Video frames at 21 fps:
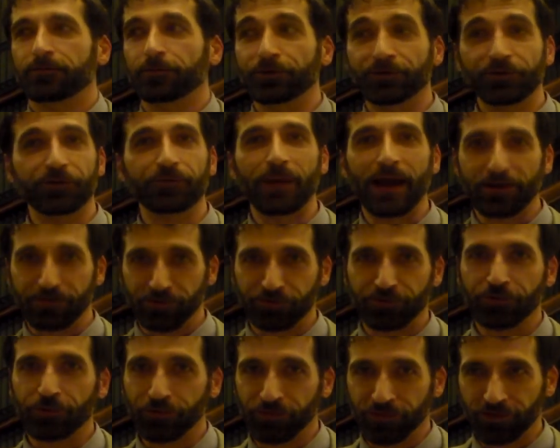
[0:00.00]
which is
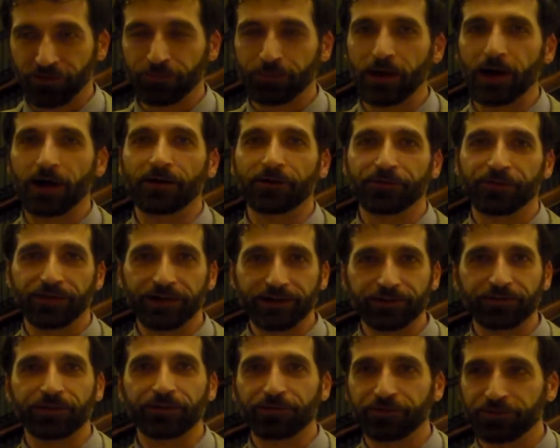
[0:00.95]
Massachusetts
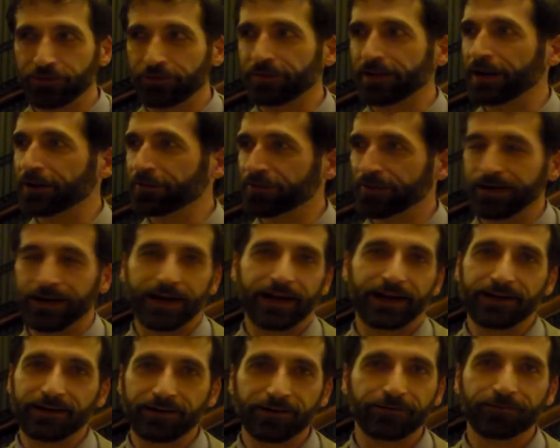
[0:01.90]
policy since
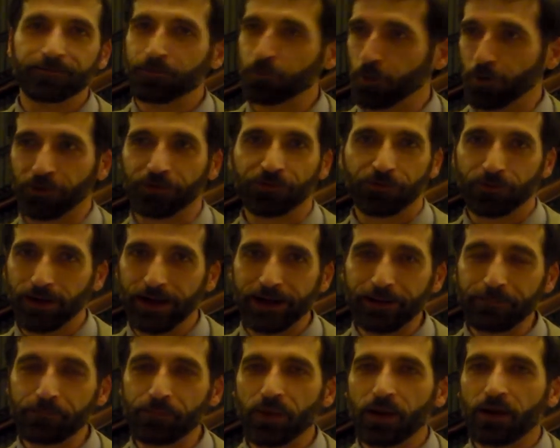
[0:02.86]
2008 and works
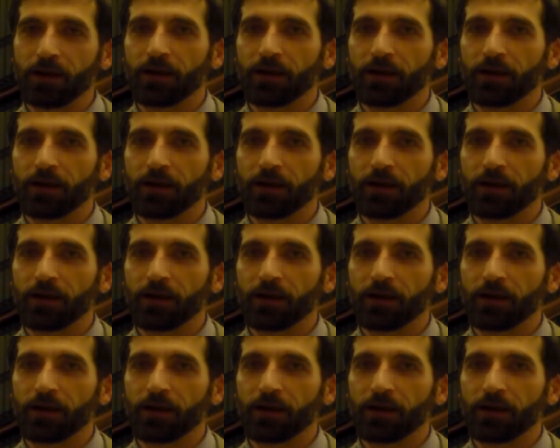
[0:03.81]
great.